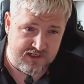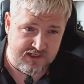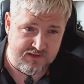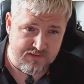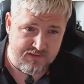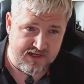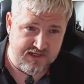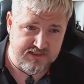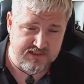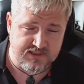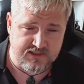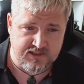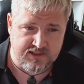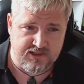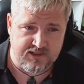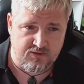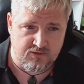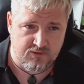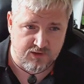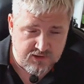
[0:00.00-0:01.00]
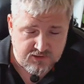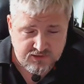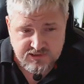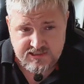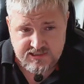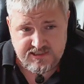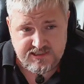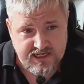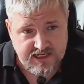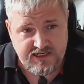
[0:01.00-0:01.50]
matter, you know,
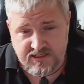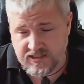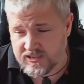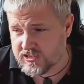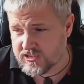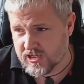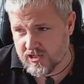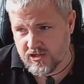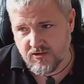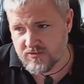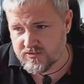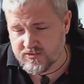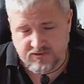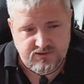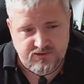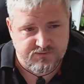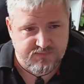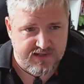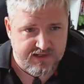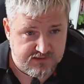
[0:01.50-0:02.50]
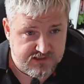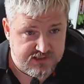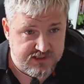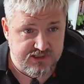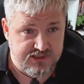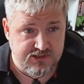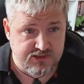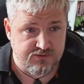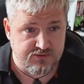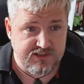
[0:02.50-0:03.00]
understanding code and be able to,
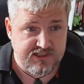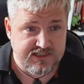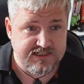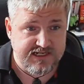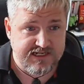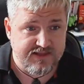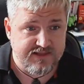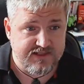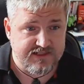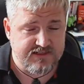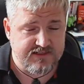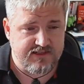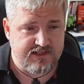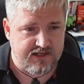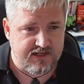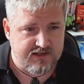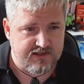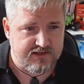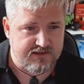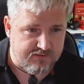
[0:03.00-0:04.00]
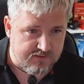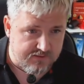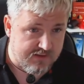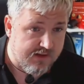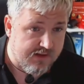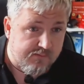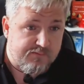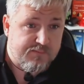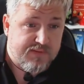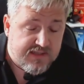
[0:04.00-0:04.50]
to understand the, the, the
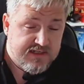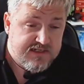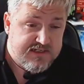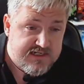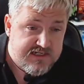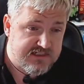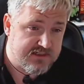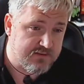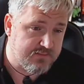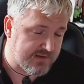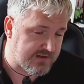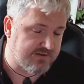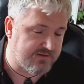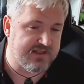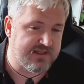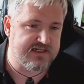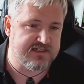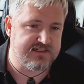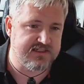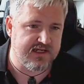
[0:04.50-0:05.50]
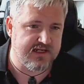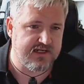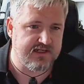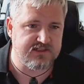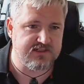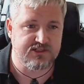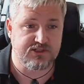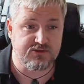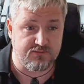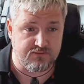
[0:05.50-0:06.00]
ability to build these
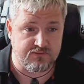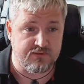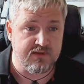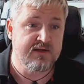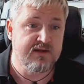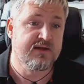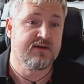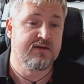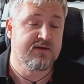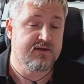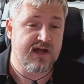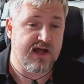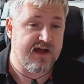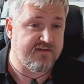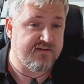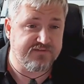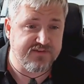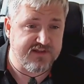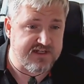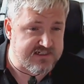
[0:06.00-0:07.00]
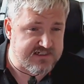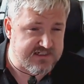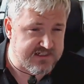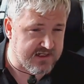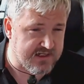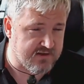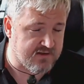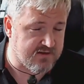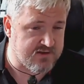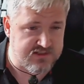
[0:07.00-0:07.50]
things, to have these
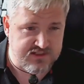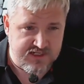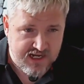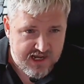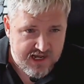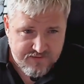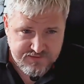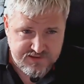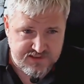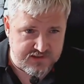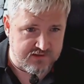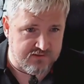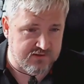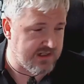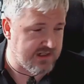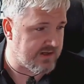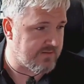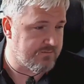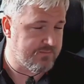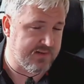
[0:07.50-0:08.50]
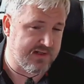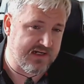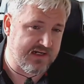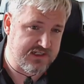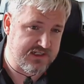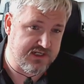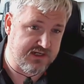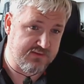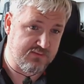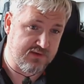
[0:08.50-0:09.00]
skills, absolutely. But
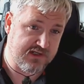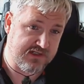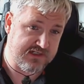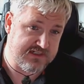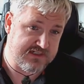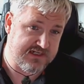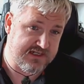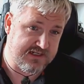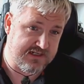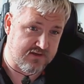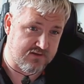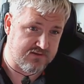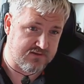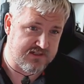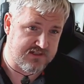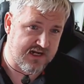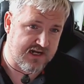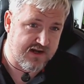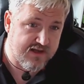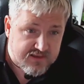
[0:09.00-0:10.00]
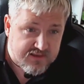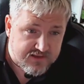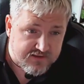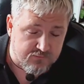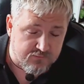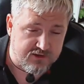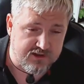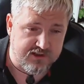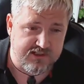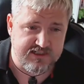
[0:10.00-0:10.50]
actually, we're going to see those, I think
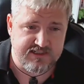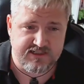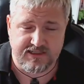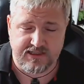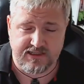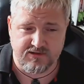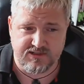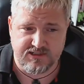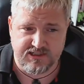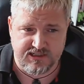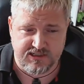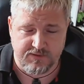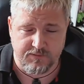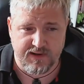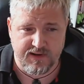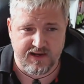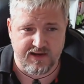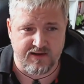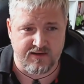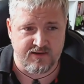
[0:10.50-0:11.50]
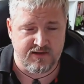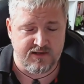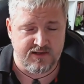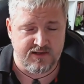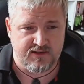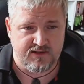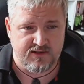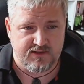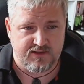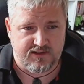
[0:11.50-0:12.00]
we're going to see those disappear
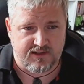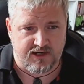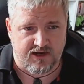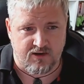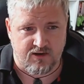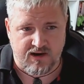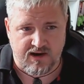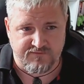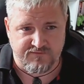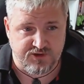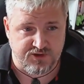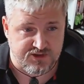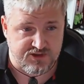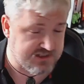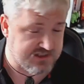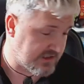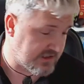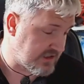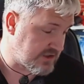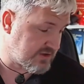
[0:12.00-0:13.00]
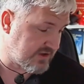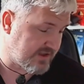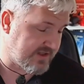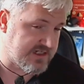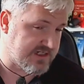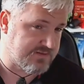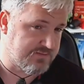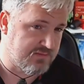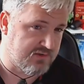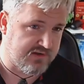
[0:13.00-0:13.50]
you know, I've just literally
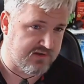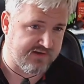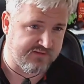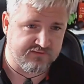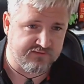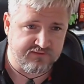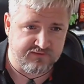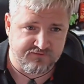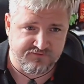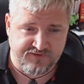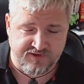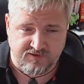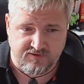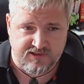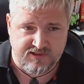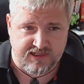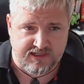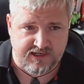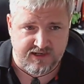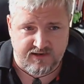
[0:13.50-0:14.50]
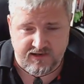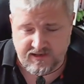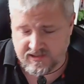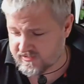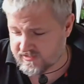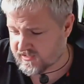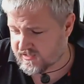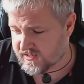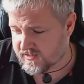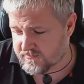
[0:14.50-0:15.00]
this morning filled in a, and
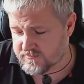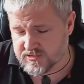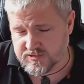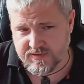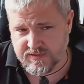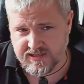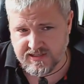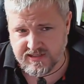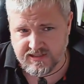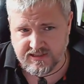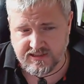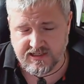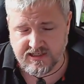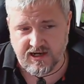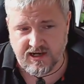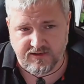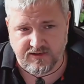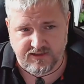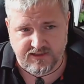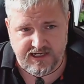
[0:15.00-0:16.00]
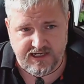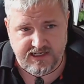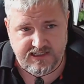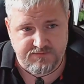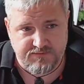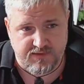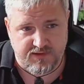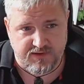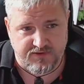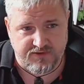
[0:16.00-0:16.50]
I'm speaking at Gartner
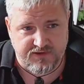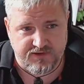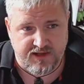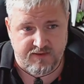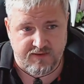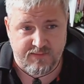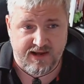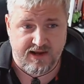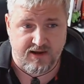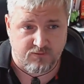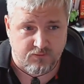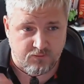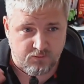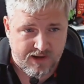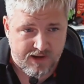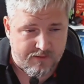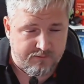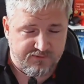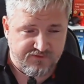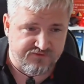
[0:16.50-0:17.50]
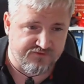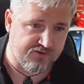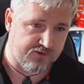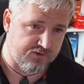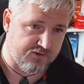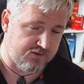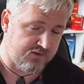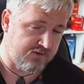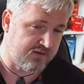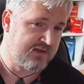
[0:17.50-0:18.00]
next month about Web
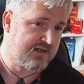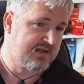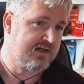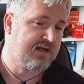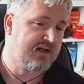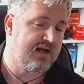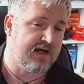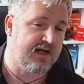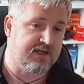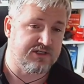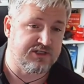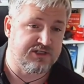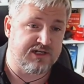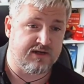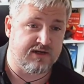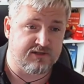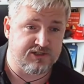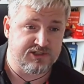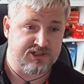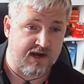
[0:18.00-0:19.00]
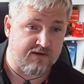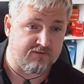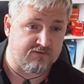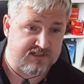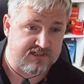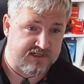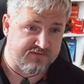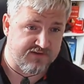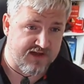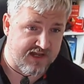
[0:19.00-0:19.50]
four and ge-
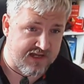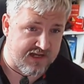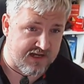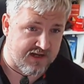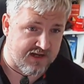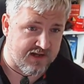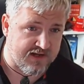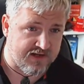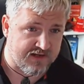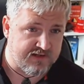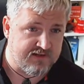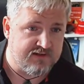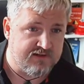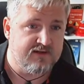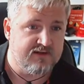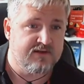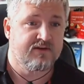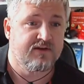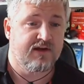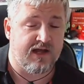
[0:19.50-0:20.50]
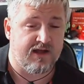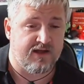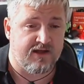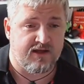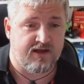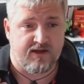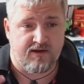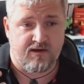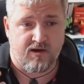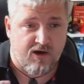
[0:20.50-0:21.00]
generative AI,
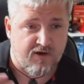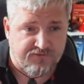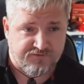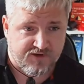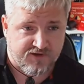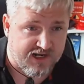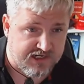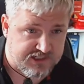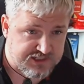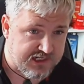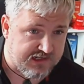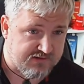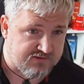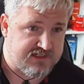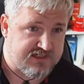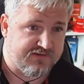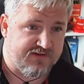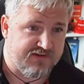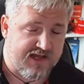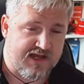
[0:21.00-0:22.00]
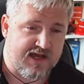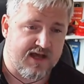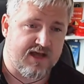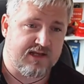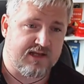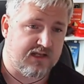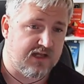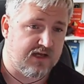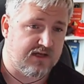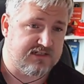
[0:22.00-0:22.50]
uh, offline generative
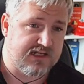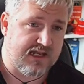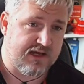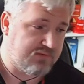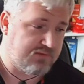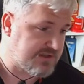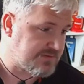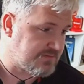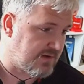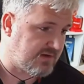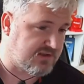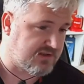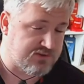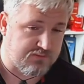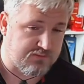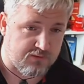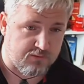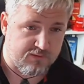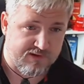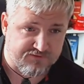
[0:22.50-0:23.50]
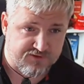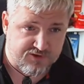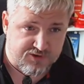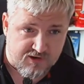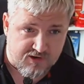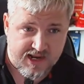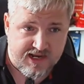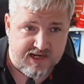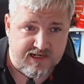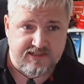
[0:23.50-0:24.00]
AI, large language models. What we've
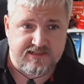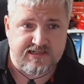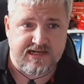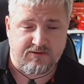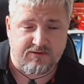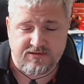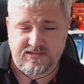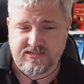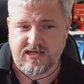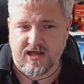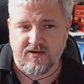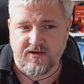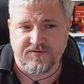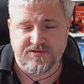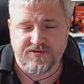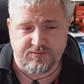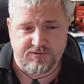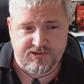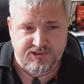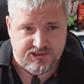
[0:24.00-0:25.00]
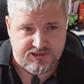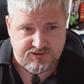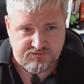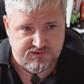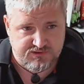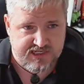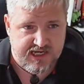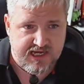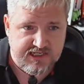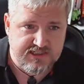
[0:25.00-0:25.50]
trained ourselves, which
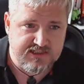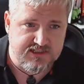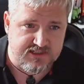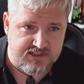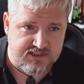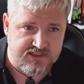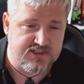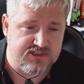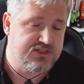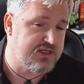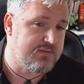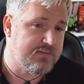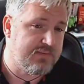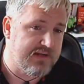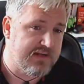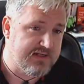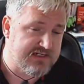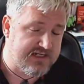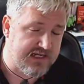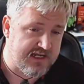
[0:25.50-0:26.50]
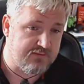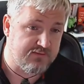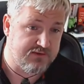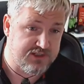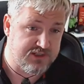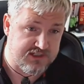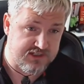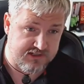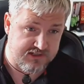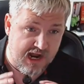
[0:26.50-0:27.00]
is Testers GPT,
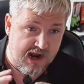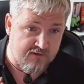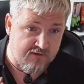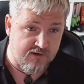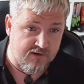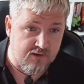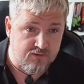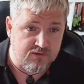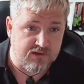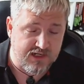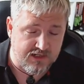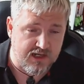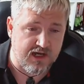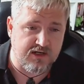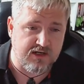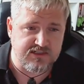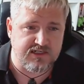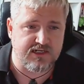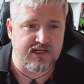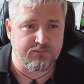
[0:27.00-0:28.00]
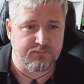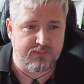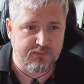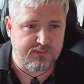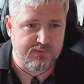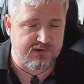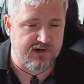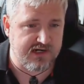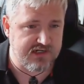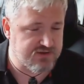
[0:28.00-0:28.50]
which is a, our own large
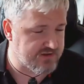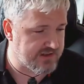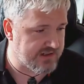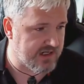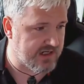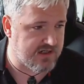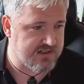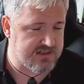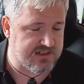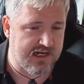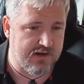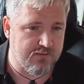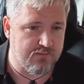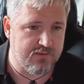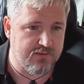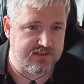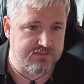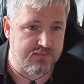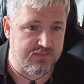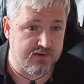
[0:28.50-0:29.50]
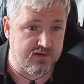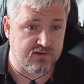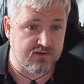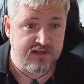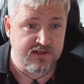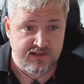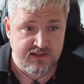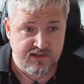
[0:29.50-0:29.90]
proprietary large language model,